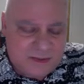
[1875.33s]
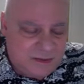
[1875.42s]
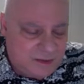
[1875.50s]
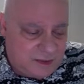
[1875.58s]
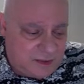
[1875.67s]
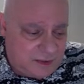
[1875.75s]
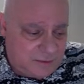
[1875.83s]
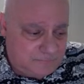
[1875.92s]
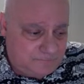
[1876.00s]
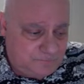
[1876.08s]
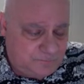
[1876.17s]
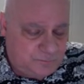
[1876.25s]

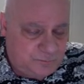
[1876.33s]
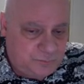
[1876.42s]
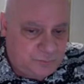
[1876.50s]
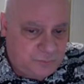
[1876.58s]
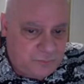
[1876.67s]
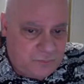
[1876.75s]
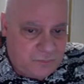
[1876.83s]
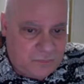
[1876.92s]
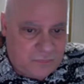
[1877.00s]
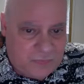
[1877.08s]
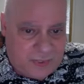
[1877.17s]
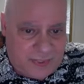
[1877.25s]

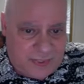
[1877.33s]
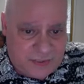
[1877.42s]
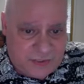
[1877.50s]
And